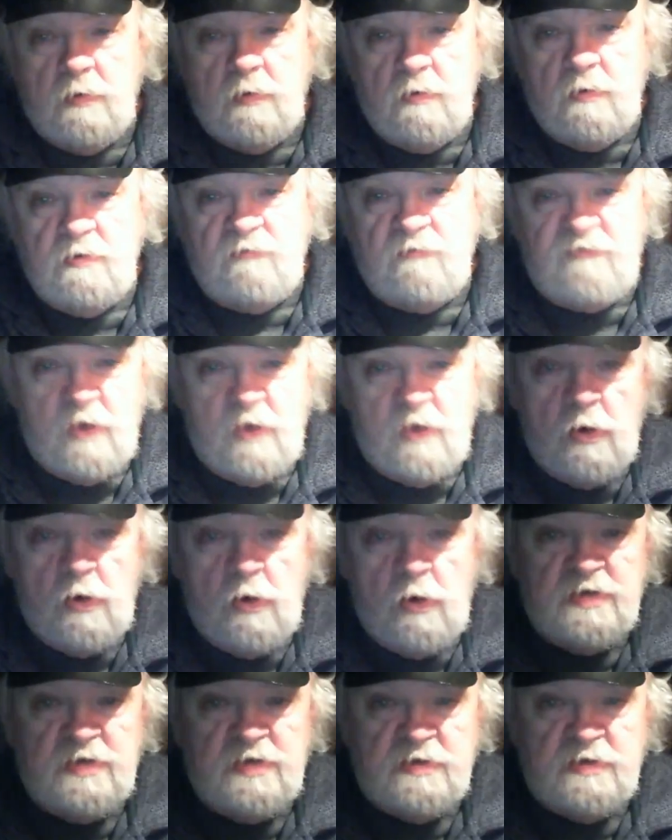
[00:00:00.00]
the
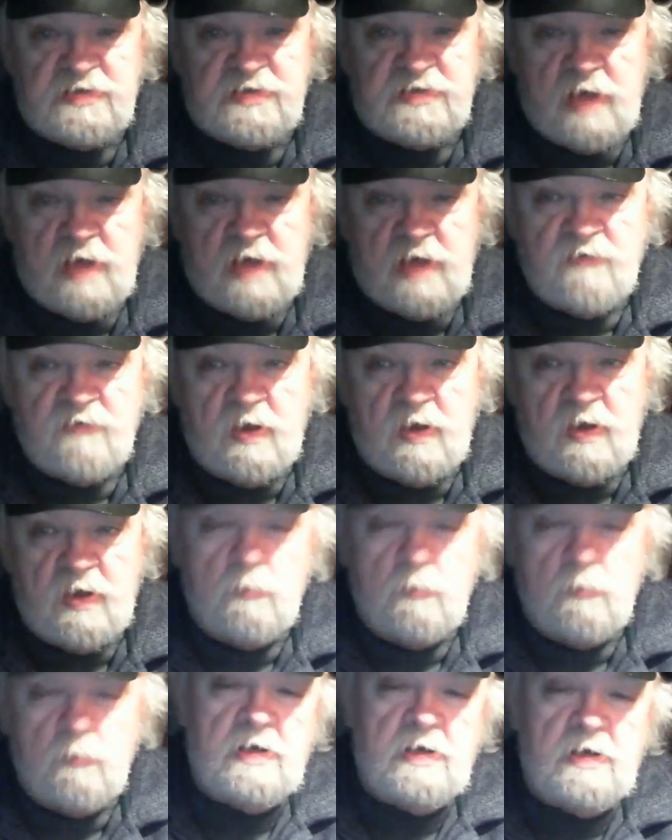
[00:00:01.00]
foods and stuff, and I'm
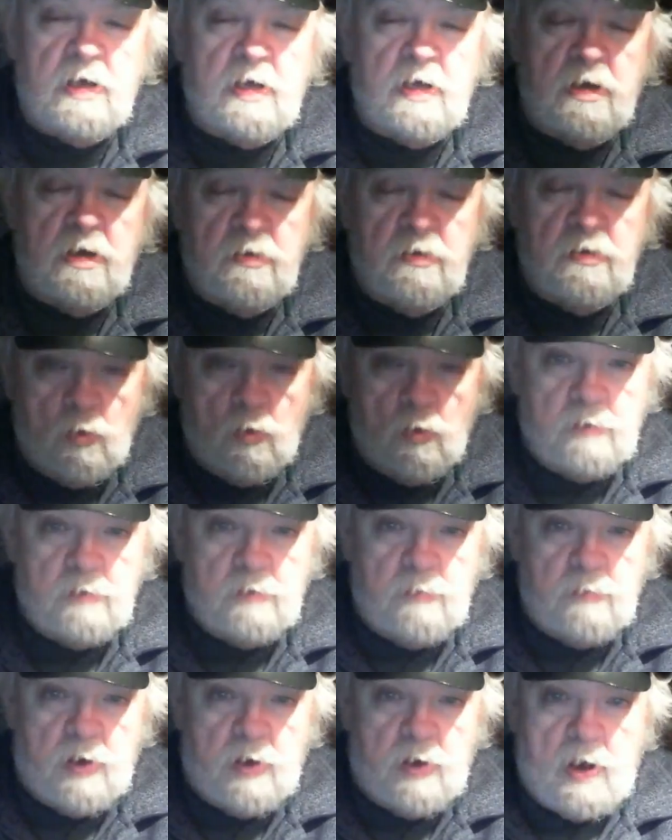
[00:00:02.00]
really getting annoyed
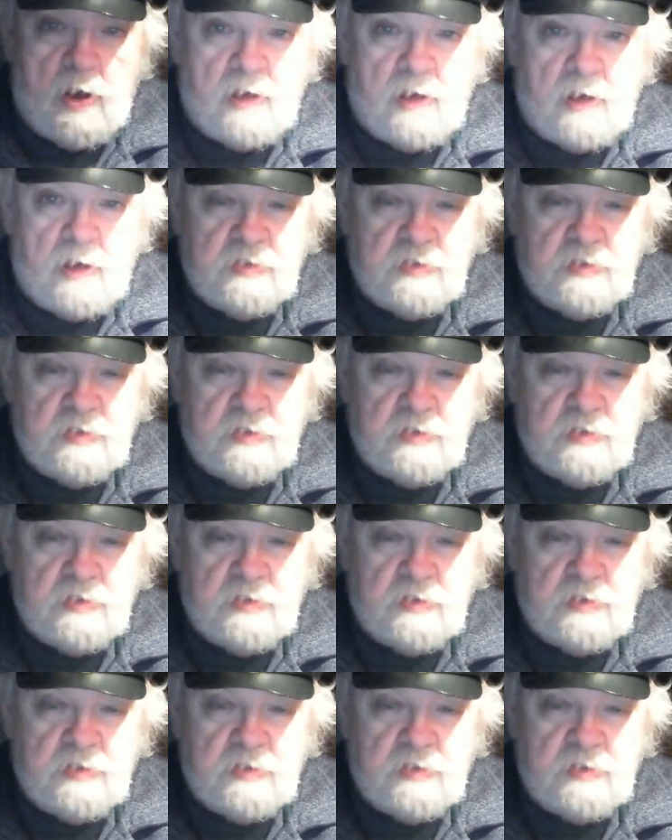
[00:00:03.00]
by it.